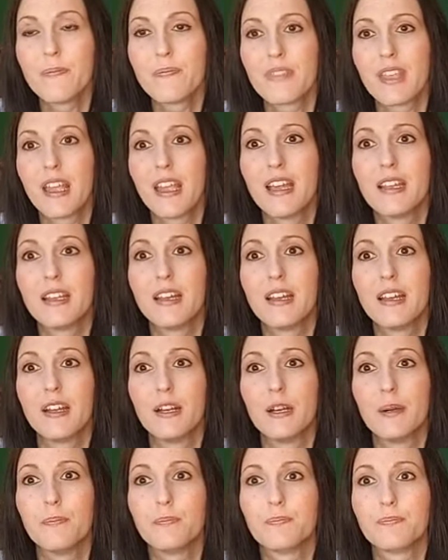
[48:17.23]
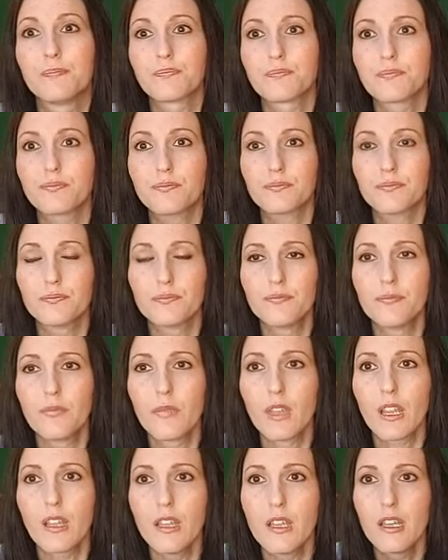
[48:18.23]
And
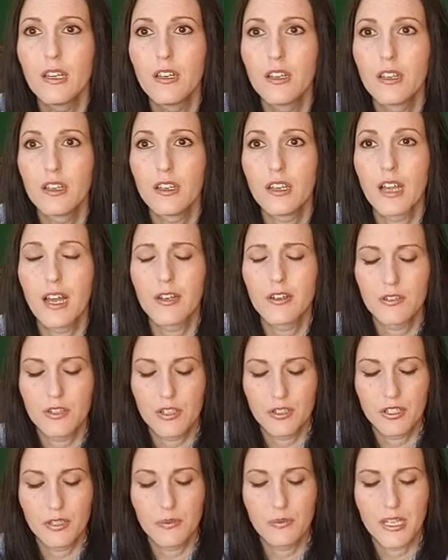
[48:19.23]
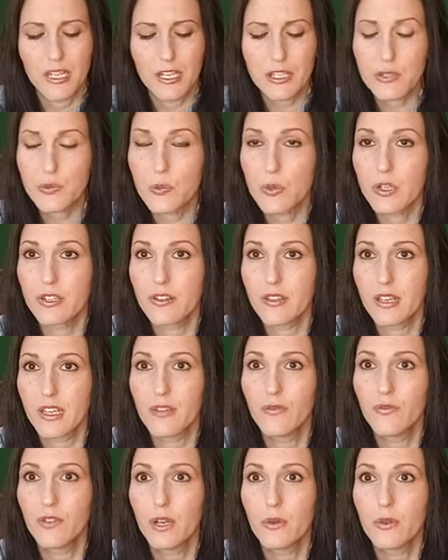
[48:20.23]
I don't know, somebody asked where the
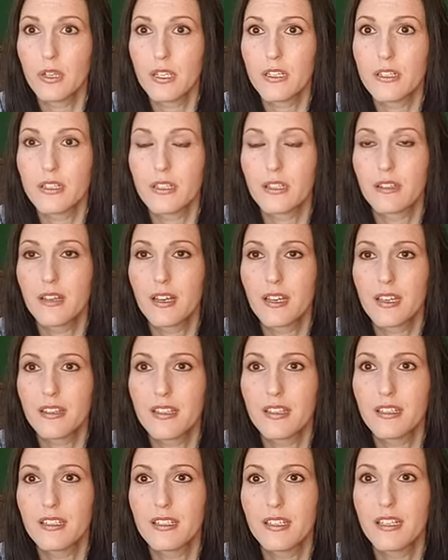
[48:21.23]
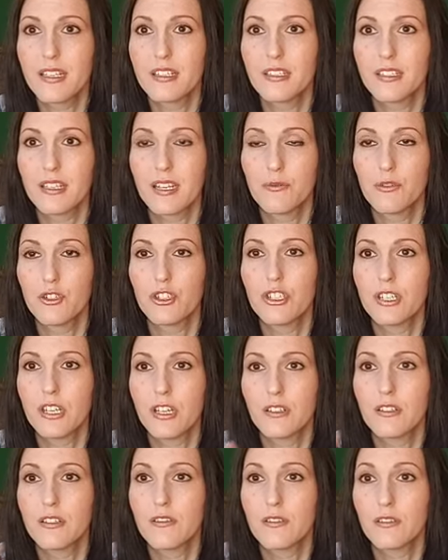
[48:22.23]
info is. A lot of these things I'm just
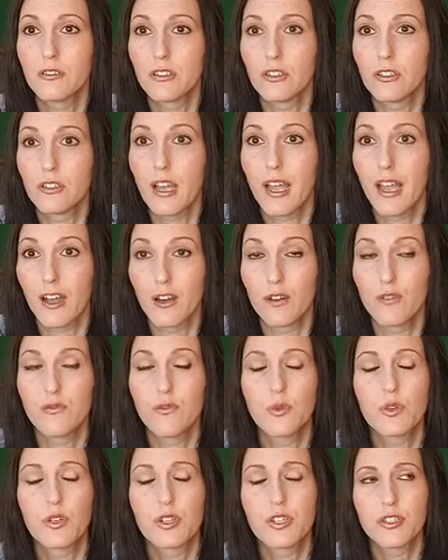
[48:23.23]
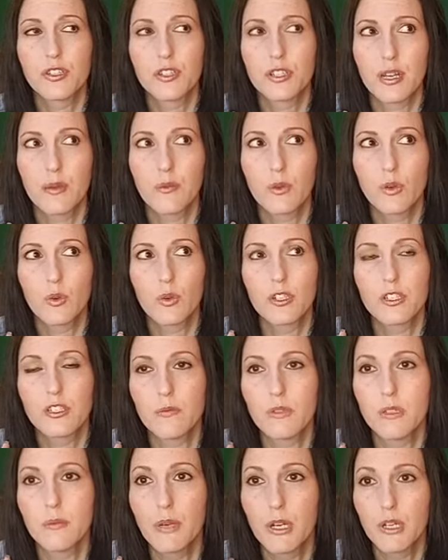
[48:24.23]
telling you to look out for, because I'm going to
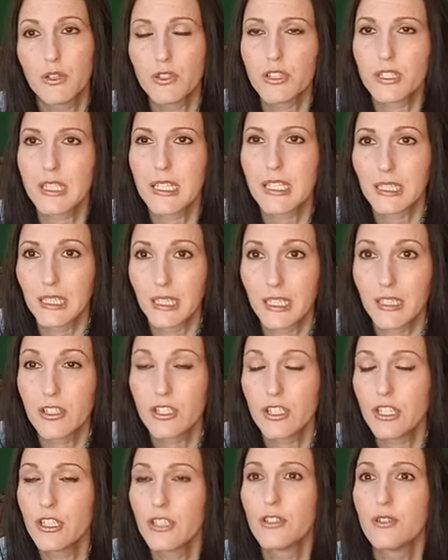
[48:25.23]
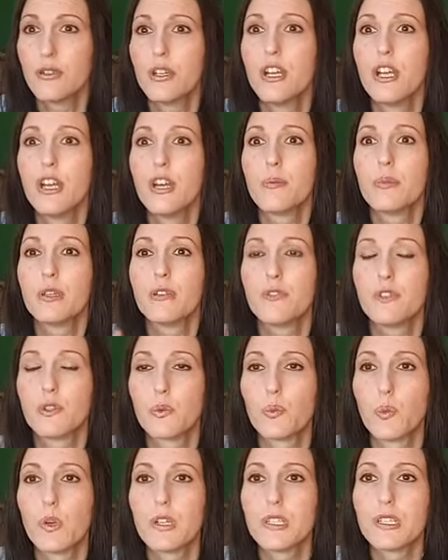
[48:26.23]
be posting links to. But if you're
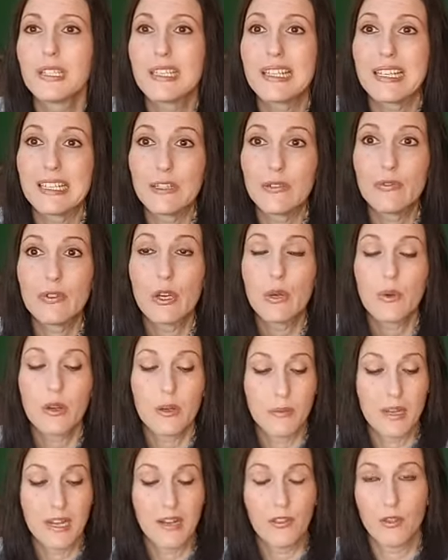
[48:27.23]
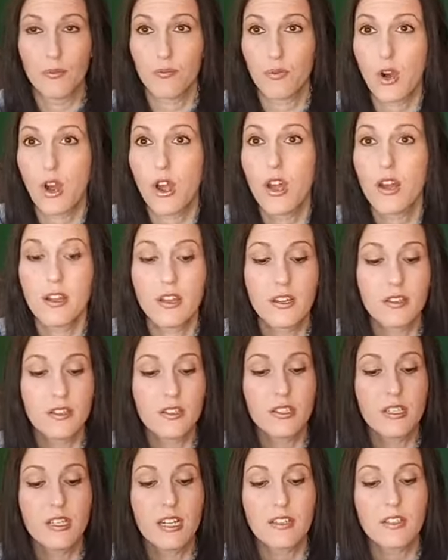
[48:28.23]
wanting info about the products
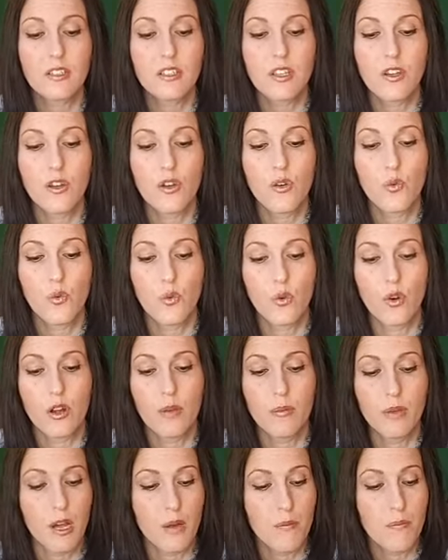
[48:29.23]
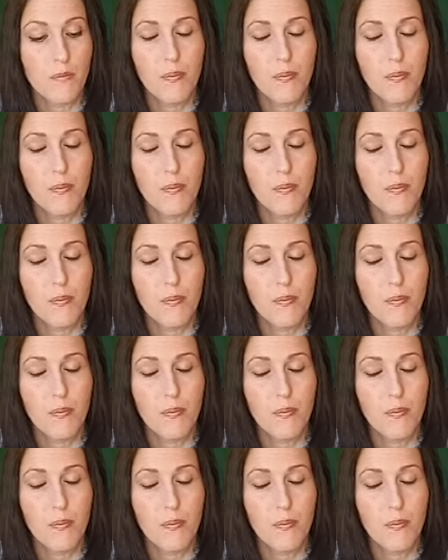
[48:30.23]
that I sell, or about